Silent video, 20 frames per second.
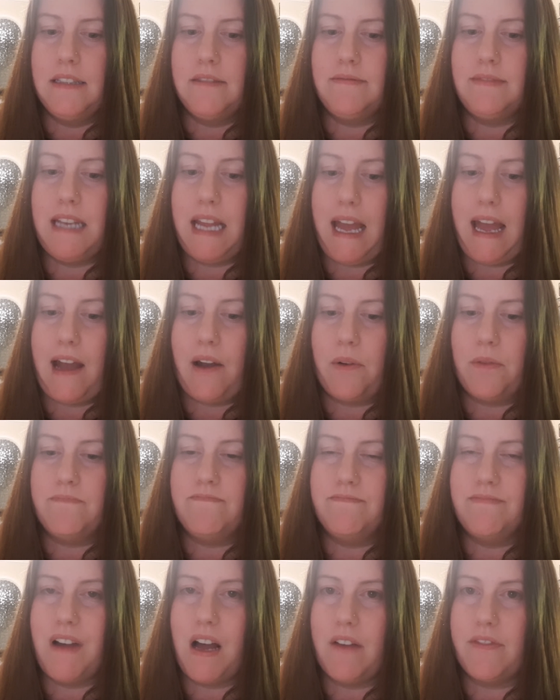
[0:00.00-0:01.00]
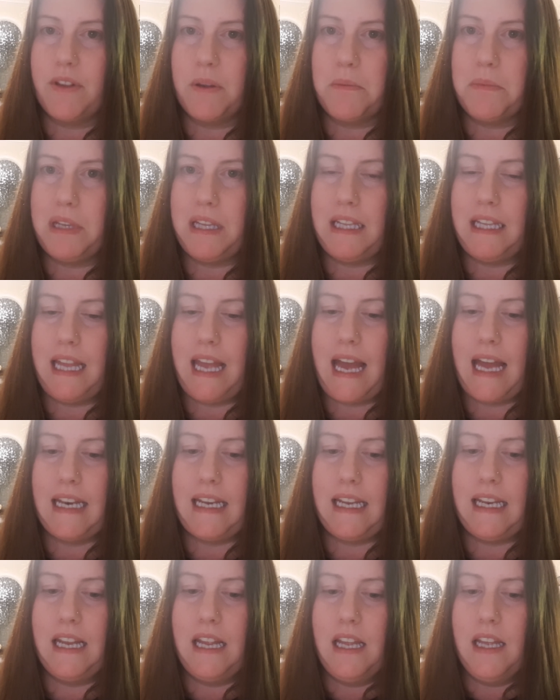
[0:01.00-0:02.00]
Now I've completely had
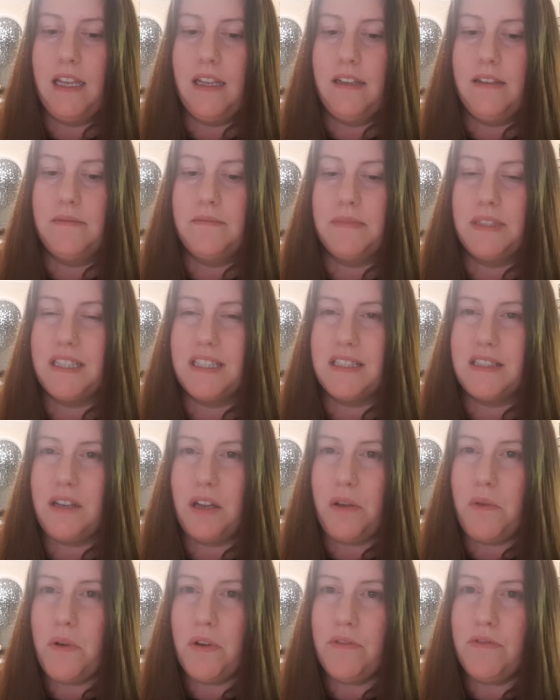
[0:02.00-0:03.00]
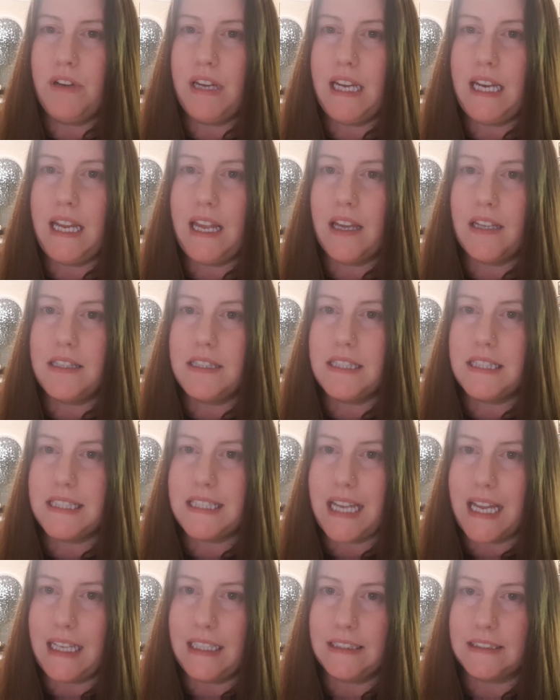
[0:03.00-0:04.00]
it, because no one really
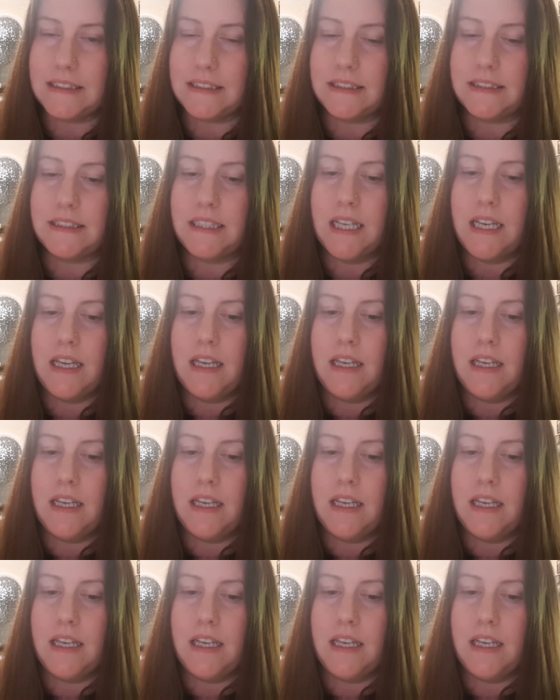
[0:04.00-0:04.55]
understands.